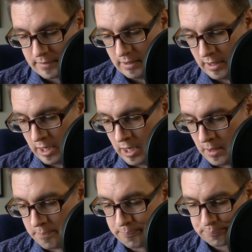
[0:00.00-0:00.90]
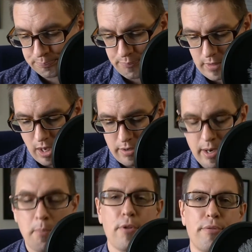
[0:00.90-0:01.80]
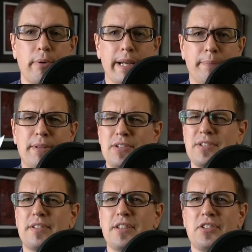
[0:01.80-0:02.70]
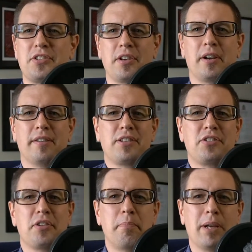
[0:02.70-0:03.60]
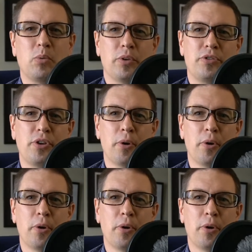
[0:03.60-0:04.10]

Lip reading: Um, Number three, this is a big one too.